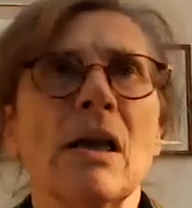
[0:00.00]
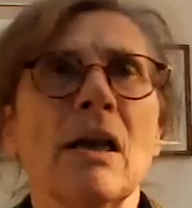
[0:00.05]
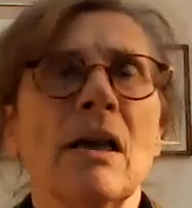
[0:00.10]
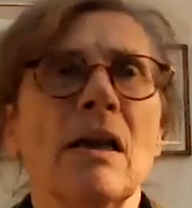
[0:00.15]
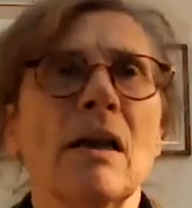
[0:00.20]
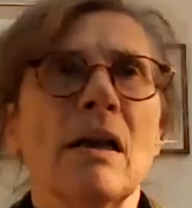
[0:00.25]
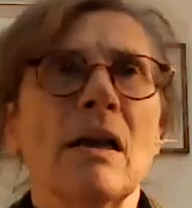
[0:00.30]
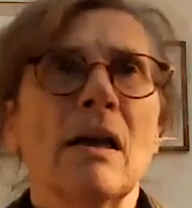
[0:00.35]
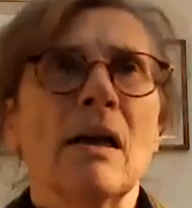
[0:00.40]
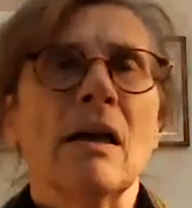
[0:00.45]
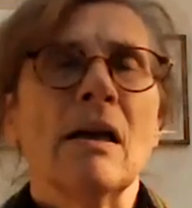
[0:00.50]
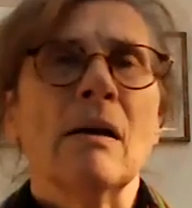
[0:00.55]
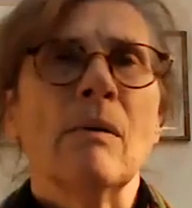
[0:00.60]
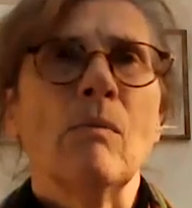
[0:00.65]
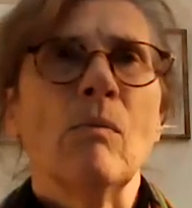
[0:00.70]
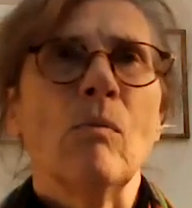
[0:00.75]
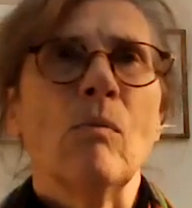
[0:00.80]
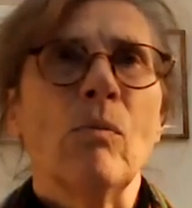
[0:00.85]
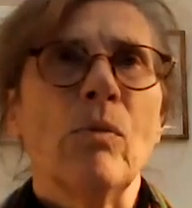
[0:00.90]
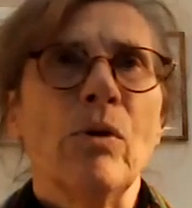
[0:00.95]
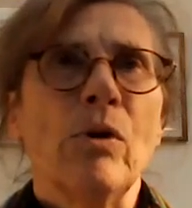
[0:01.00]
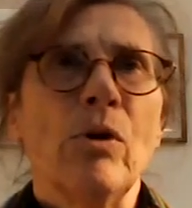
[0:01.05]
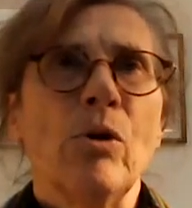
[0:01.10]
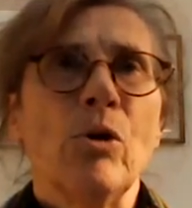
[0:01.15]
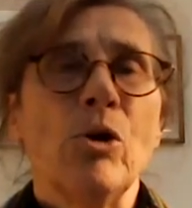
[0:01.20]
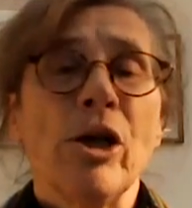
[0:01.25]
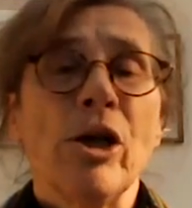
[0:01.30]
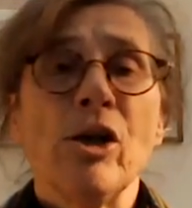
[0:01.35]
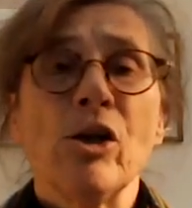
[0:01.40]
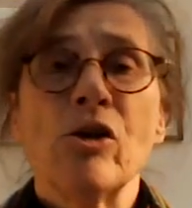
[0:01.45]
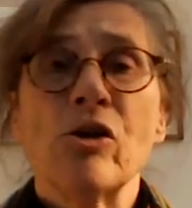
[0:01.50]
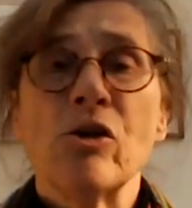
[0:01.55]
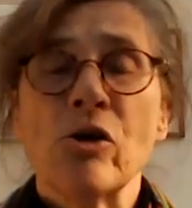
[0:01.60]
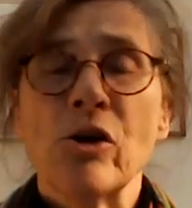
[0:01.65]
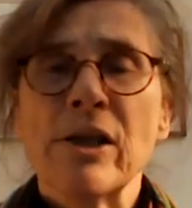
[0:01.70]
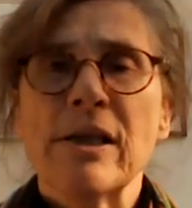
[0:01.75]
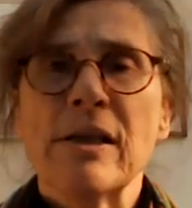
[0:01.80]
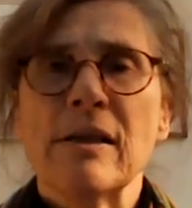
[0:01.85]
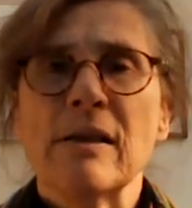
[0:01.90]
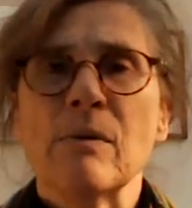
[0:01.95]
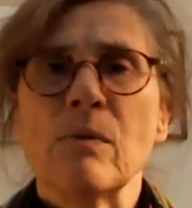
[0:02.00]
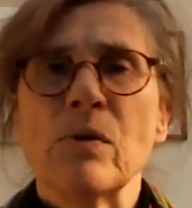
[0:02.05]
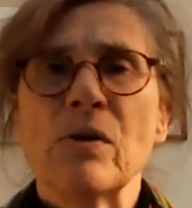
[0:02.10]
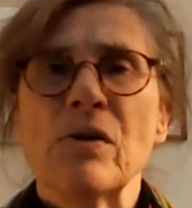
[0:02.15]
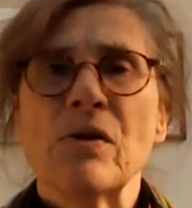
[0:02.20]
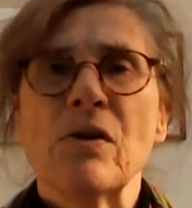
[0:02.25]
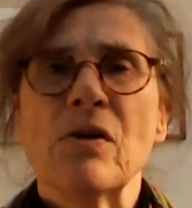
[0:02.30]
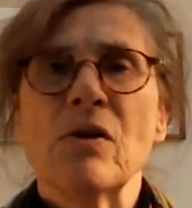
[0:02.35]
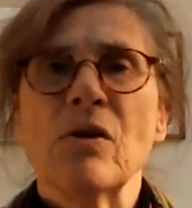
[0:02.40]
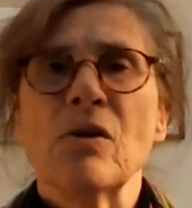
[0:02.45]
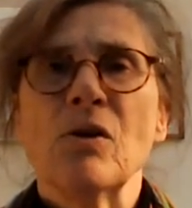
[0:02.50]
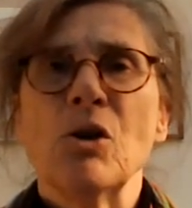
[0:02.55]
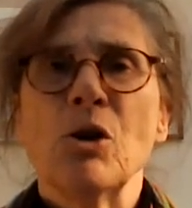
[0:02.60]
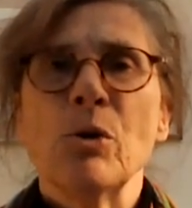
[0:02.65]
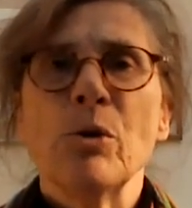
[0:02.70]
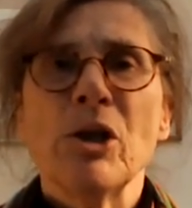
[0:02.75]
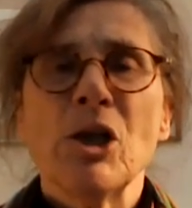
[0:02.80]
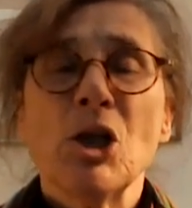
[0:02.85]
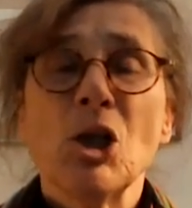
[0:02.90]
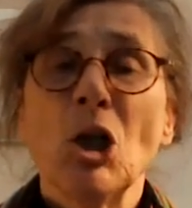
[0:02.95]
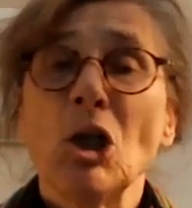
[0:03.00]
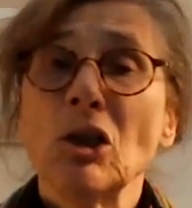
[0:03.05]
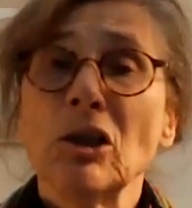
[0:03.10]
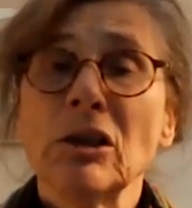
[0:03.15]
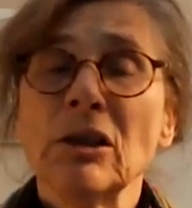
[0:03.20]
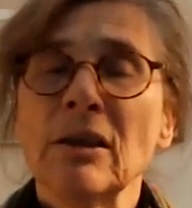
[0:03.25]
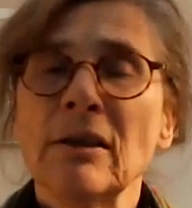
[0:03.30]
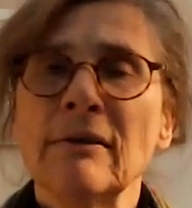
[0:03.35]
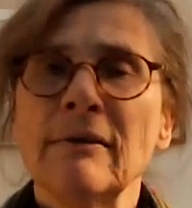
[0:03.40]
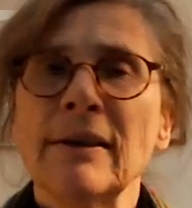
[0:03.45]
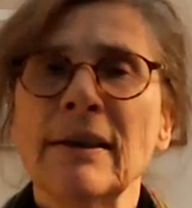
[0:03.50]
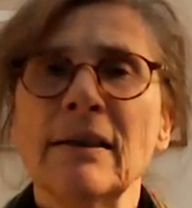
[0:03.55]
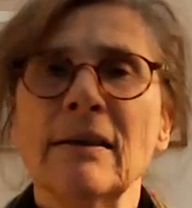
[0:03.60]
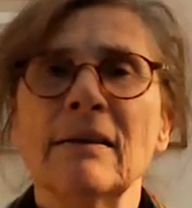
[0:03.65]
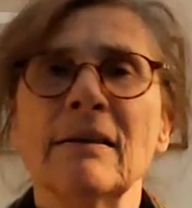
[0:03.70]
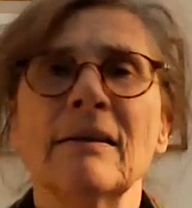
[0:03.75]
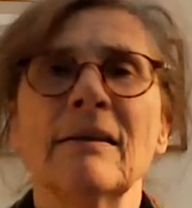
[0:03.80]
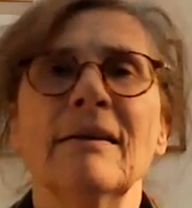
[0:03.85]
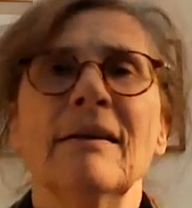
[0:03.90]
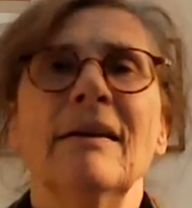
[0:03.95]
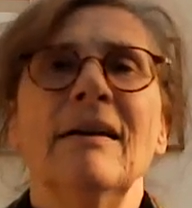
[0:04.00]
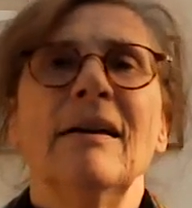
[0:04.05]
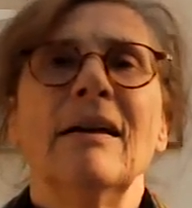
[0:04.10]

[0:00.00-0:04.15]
Eugen Streusler, was the Jewish doctor in